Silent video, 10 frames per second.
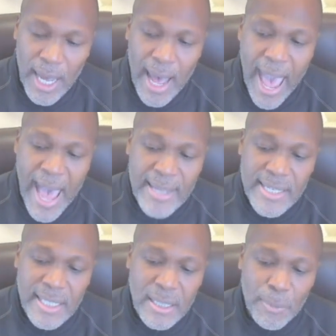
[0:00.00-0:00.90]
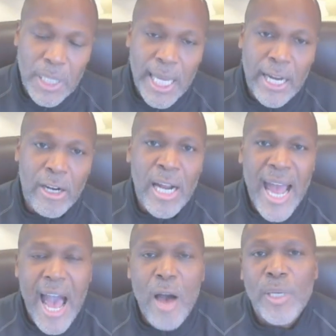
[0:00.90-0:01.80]
Asking the player,
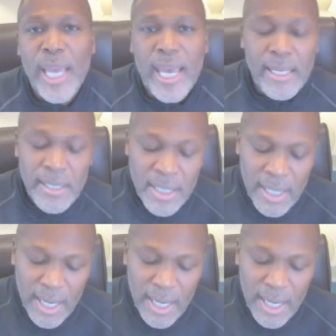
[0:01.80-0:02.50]
how can